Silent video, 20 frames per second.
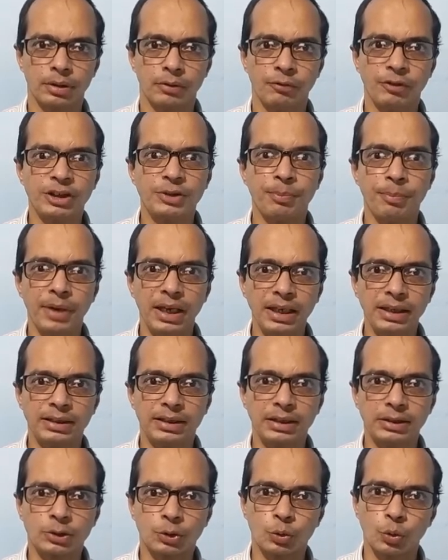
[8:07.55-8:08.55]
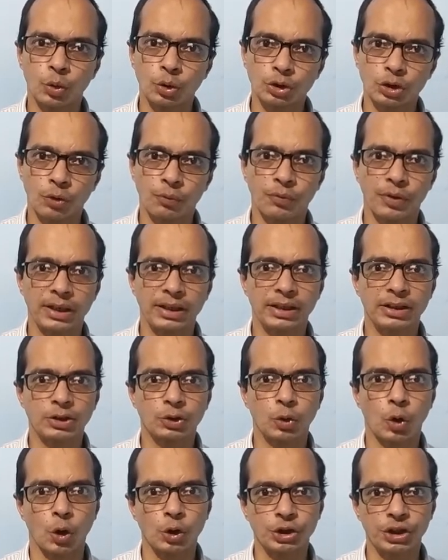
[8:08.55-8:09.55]
which make this source of finance
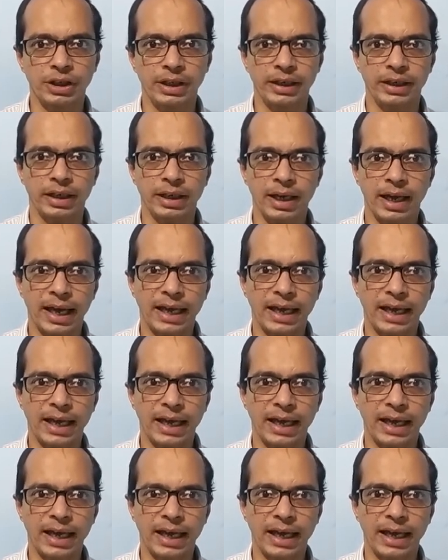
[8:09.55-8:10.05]
costly